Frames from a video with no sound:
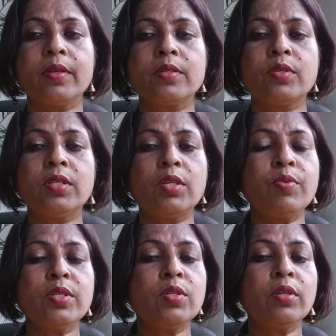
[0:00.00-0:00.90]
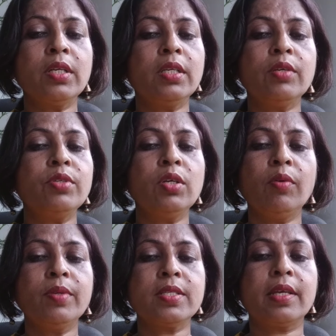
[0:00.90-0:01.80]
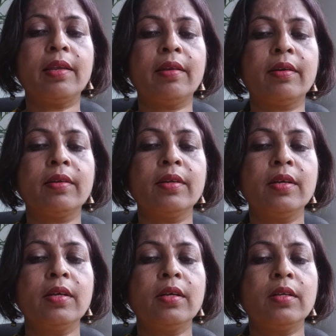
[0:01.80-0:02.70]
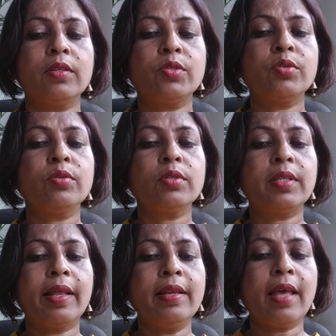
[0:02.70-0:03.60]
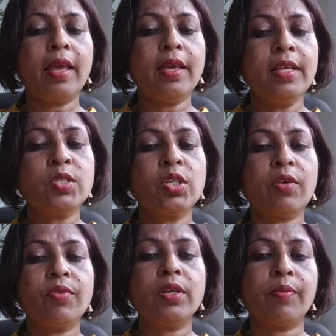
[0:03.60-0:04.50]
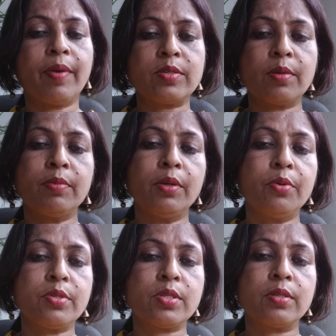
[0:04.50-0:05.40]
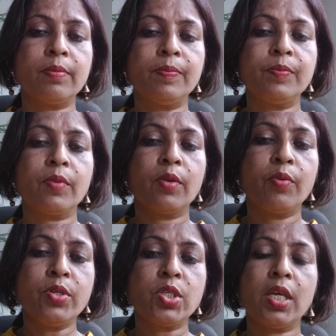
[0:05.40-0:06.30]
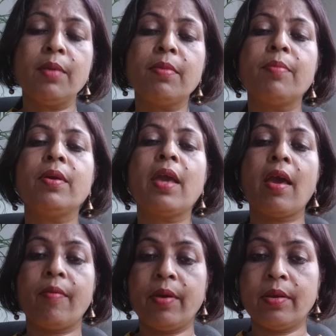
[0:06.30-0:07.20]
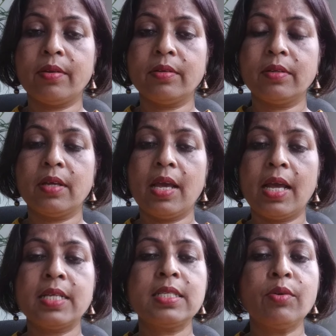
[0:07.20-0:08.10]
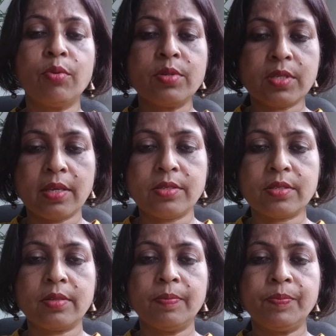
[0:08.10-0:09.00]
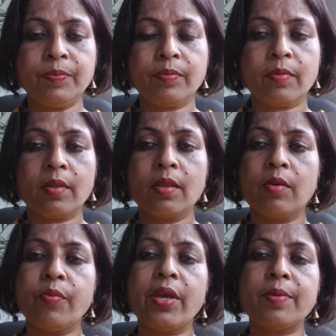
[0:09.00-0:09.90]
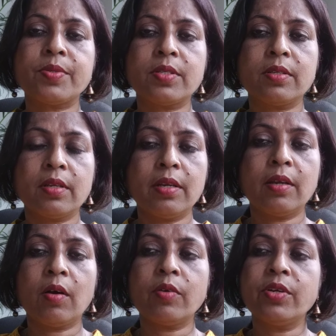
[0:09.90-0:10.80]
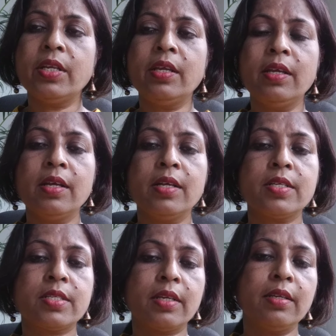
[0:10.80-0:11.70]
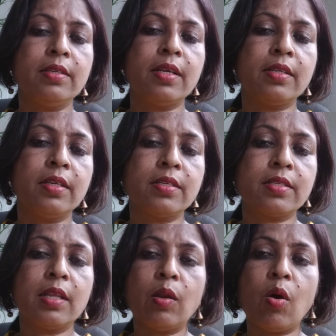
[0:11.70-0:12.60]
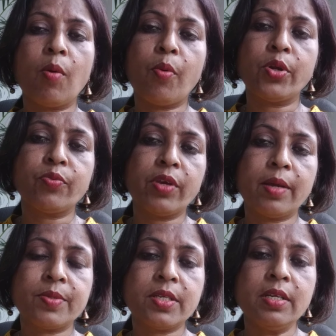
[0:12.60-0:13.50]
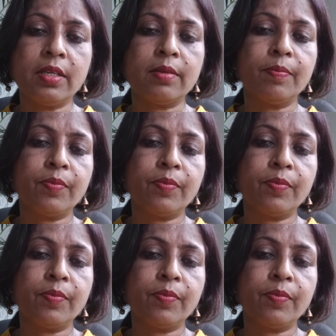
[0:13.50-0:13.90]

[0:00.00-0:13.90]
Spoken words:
So that was not a duty of the seller to tell each and every defects of the goods, which he may be aware, as the rule says. We have already studied, that is the law point we have studied,